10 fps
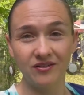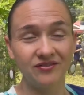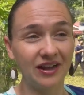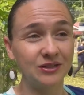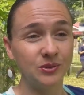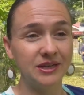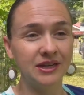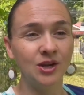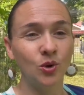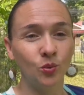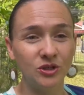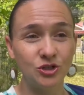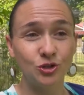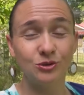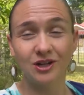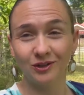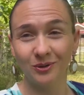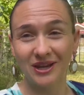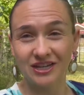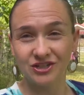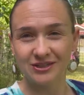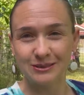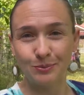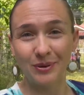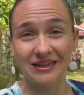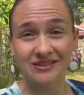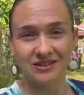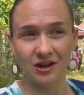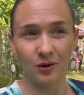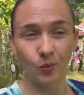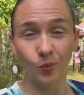In fact, we choose our locations based on